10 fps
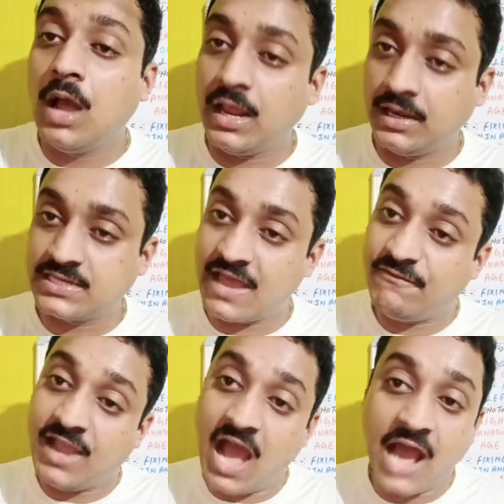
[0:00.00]
it's
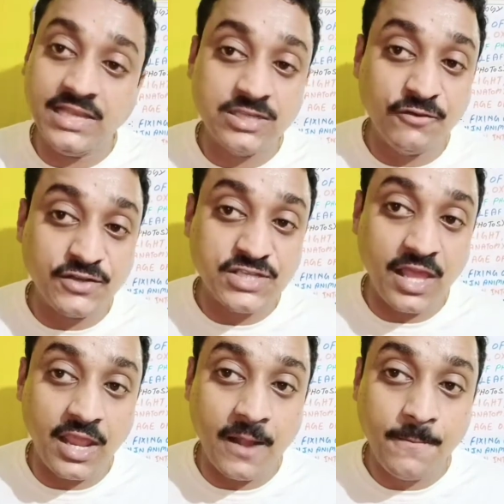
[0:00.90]
having a high surface
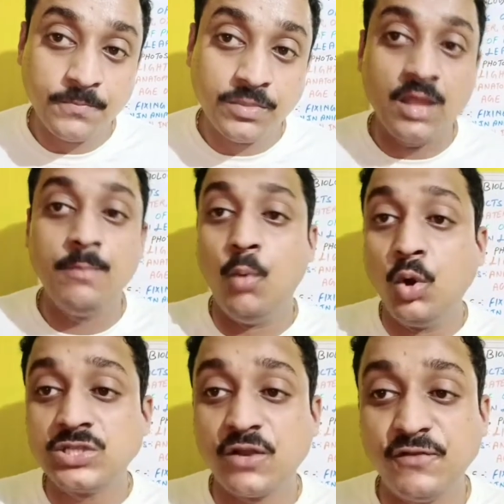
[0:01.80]
area. More
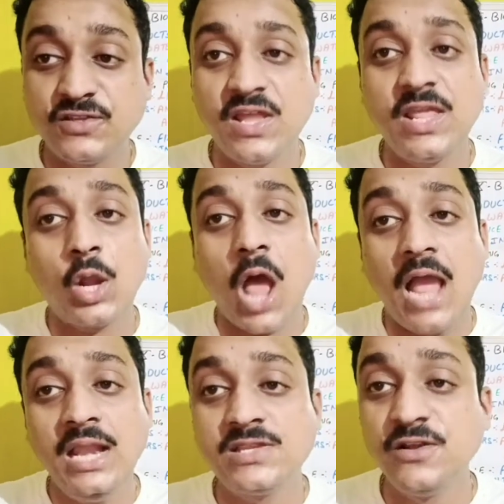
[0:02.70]
surface area or
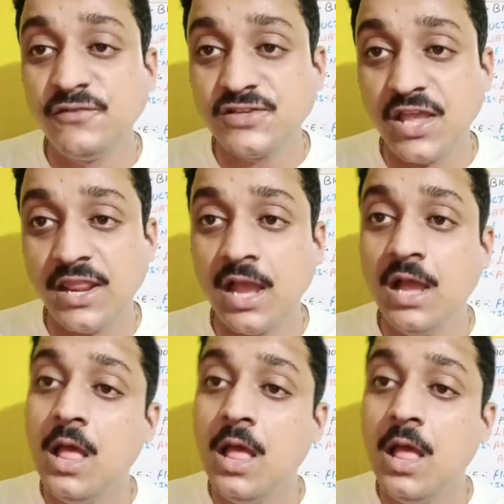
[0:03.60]
highly surface area,